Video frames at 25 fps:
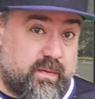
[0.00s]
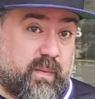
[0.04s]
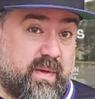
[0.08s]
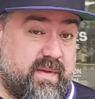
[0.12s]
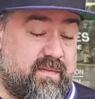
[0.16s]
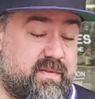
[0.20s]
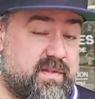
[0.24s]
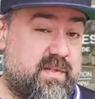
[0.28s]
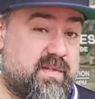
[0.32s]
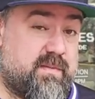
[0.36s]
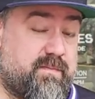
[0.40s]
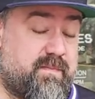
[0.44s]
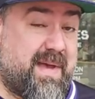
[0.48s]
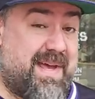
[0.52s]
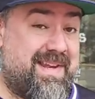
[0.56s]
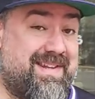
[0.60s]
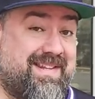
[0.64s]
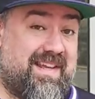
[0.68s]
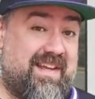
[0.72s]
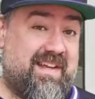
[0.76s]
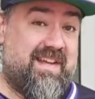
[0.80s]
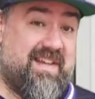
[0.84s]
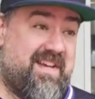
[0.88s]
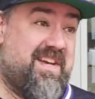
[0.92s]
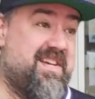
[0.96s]
We've spent
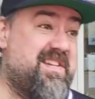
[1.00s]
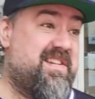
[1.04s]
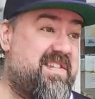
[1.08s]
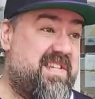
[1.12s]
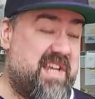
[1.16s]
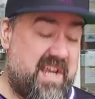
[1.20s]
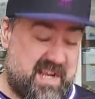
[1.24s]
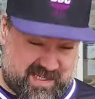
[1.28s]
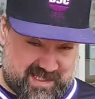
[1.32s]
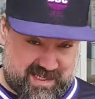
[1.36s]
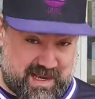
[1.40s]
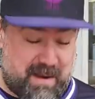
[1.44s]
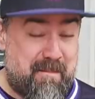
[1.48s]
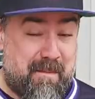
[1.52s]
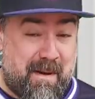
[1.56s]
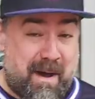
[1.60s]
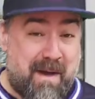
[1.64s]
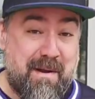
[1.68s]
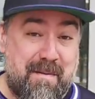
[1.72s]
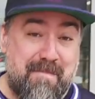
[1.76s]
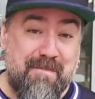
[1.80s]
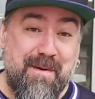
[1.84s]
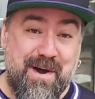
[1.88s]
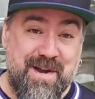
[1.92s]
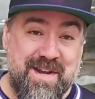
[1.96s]
a decent amount
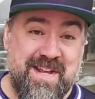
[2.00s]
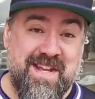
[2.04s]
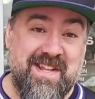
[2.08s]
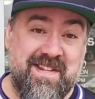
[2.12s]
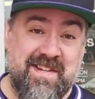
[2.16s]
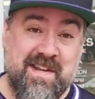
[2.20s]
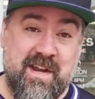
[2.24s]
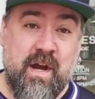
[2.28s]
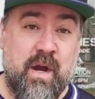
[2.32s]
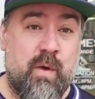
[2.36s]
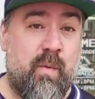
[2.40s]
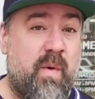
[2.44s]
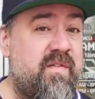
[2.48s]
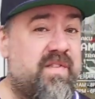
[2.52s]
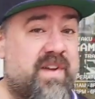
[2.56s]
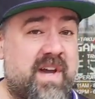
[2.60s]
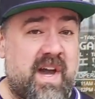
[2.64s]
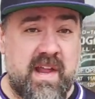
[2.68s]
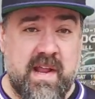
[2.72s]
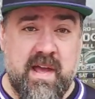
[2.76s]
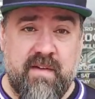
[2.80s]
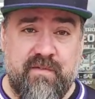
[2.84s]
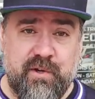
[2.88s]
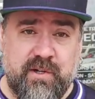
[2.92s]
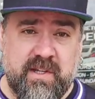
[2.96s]
of money in here. We've
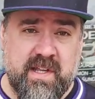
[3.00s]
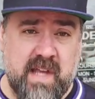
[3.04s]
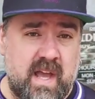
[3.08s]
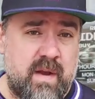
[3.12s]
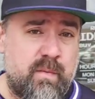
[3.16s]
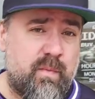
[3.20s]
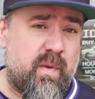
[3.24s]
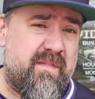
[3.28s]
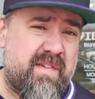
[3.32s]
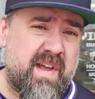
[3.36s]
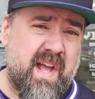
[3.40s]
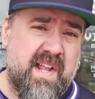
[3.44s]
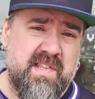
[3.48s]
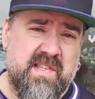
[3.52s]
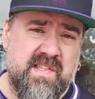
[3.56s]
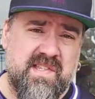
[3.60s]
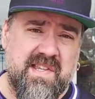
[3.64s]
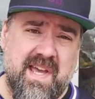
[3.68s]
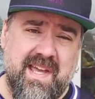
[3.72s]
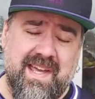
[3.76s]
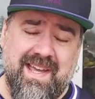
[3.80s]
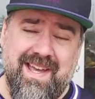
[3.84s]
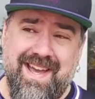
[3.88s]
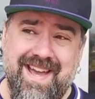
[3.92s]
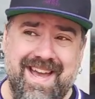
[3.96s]
got Evercade, we've got
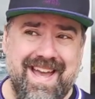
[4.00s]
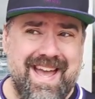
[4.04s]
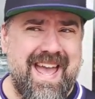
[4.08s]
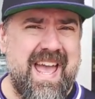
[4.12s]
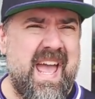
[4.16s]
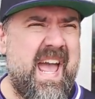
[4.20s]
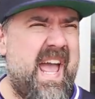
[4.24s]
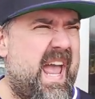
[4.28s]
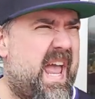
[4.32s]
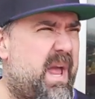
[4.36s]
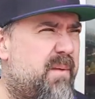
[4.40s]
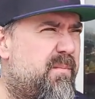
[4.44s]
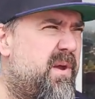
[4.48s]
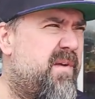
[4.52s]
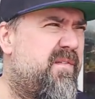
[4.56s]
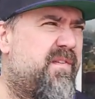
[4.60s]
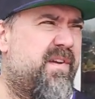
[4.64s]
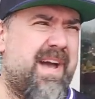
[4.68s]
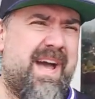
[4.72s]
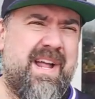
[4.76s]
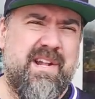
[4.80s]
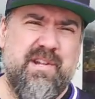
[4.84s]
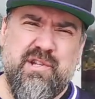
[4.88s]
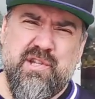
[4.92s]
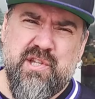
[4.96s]
Sega, and we've
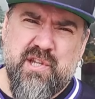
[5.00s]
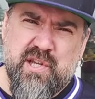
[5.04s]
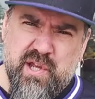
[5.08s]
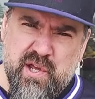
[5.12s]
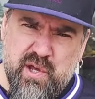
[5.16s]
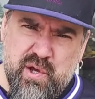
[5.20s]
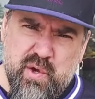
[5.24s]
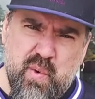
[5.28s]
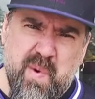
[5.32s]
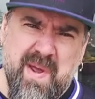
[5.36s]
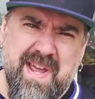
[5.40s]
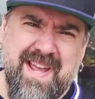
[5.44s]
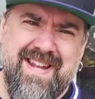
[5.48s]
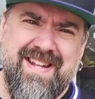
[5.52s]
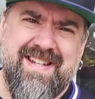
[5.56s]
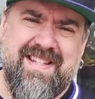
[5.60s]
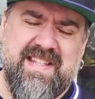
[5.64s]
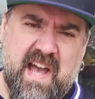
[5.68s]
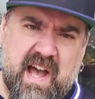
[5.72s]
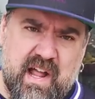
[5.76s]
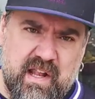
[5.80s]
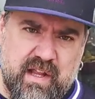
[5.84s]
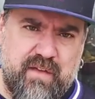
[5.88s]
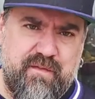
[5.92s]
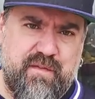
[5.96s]
got two
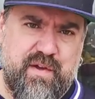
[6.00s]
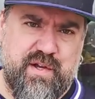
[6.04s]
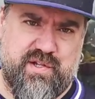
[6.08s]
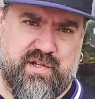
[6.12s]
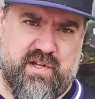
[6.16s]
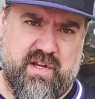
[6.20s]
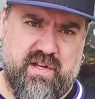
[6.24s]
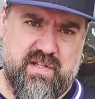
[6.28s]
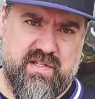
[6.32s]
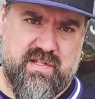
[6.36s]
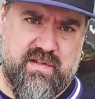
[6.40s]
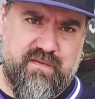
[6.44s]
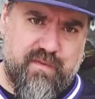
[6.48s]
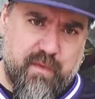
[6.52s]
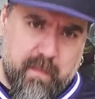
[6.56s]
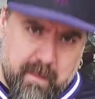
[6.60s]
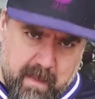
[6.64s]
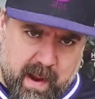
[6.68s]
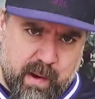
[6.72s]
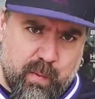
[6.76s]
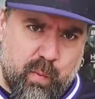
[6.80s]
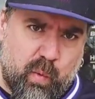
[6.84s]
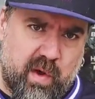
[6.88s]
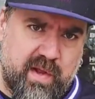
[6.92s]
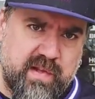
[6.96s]
Intellivisions for
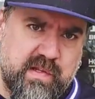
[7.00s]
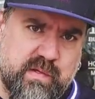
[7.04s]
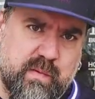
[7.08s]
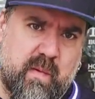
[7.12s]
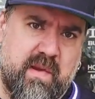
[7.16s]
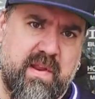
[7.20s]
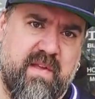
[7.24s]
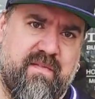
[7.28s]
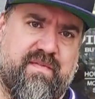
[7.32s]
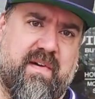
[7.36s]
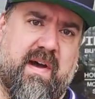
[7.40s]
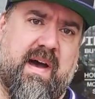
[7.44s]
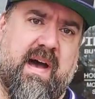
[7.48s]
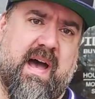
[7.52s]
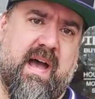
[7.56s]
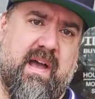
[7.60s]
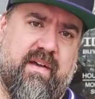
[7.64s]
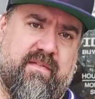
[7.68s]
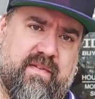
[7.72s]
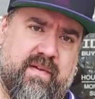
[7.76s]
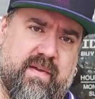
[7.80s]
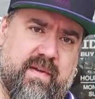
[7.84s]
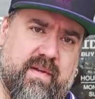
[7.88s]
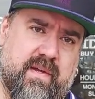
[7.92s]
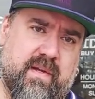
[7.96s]
my
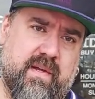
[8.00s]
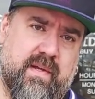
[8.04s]
125.